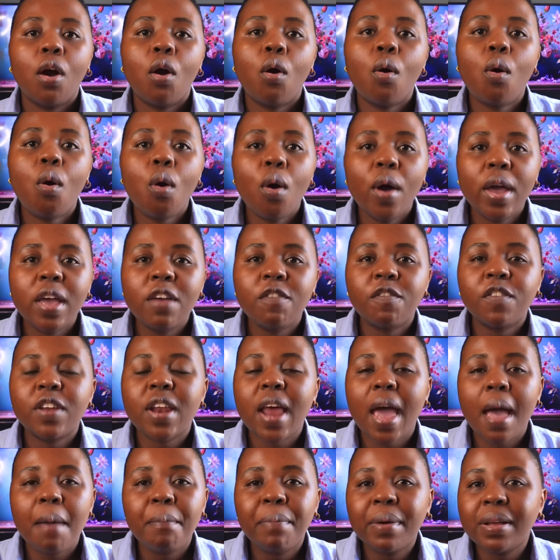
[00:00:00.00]
Or if it
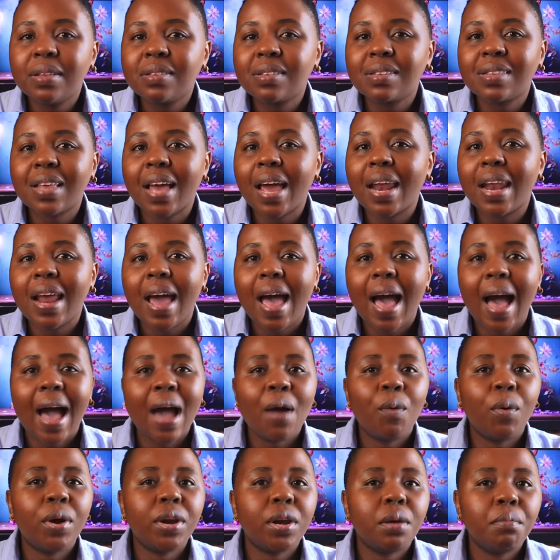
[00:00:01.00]
happens that
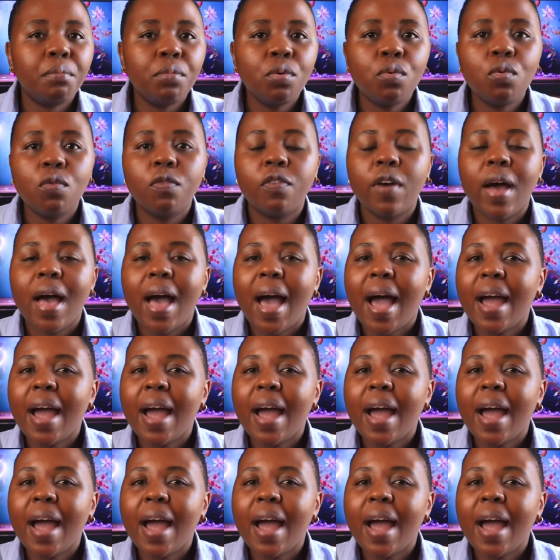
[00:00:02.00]
I want to move,